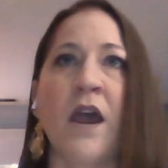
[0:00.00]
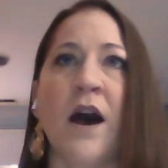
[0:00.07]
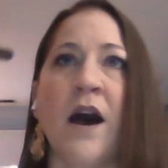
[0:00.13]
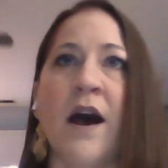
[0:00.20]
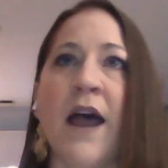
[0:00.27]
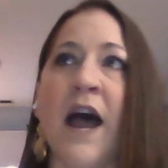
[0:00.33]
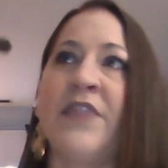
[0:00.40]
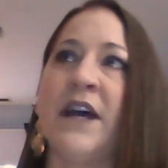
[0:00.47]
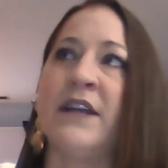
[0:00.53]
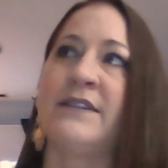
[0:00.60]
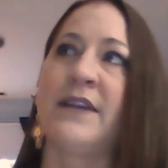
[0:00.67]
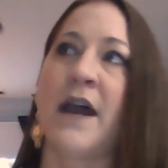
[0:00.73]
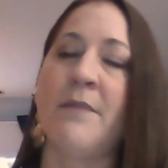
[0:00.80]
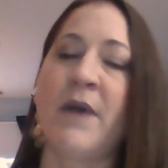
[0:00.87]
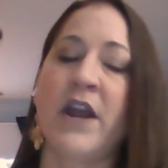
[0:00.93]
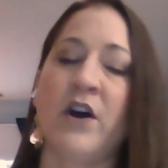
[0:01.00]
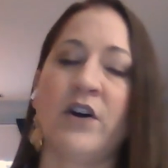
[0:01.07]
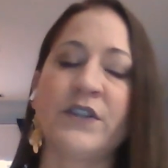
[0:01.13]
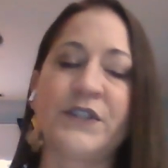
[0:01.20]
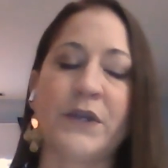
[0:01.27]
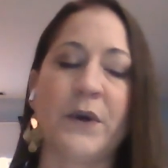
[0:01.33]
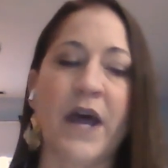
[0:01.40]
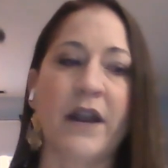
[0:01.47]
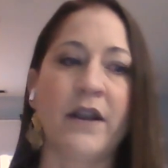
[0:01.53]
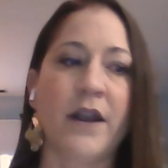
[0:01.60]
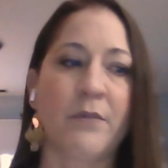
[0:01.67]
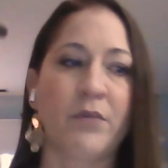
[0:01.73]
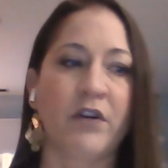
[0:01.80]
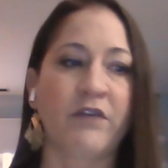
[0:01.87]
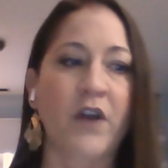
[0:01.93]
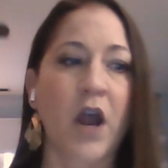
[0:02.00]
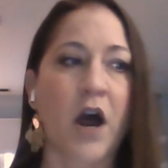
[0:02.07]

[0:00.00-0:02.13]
At that time, I also had a number of